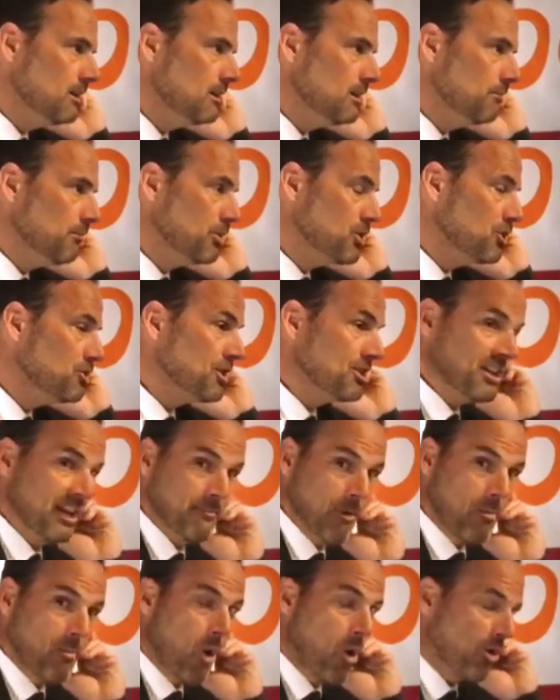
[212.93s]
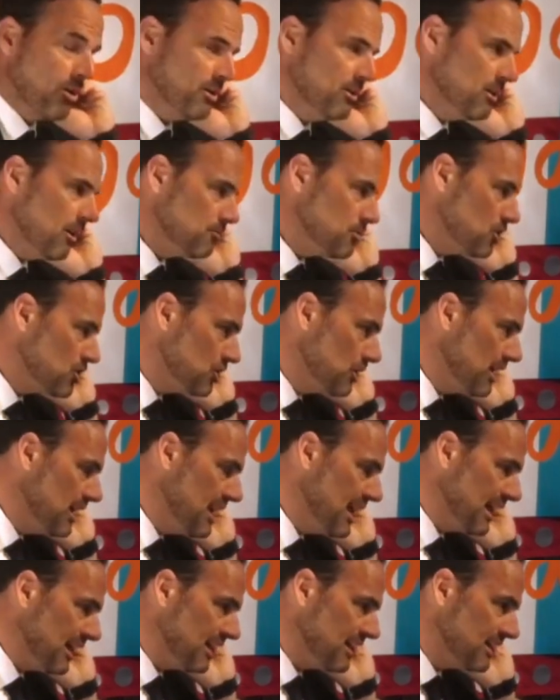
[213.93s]
producer Tim. I'm on. I'm just doing a
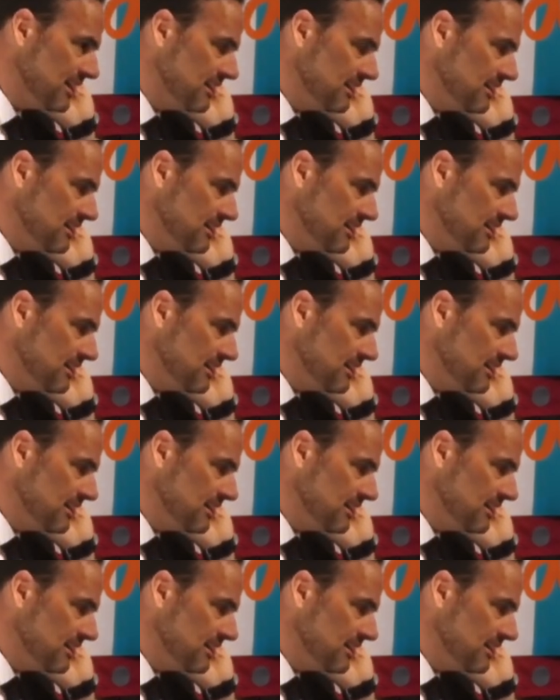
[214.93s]
link.